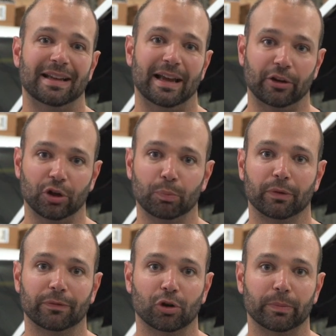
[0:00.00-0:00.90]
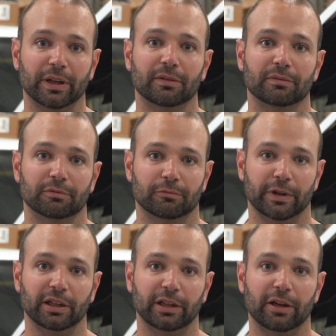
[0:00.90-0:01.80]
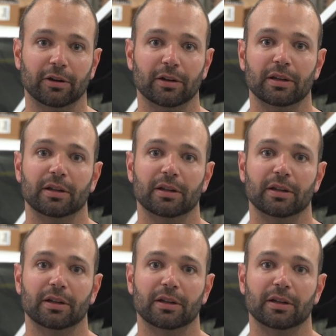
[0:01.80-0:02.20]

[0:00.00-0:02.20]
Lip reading: and a good performing regulator,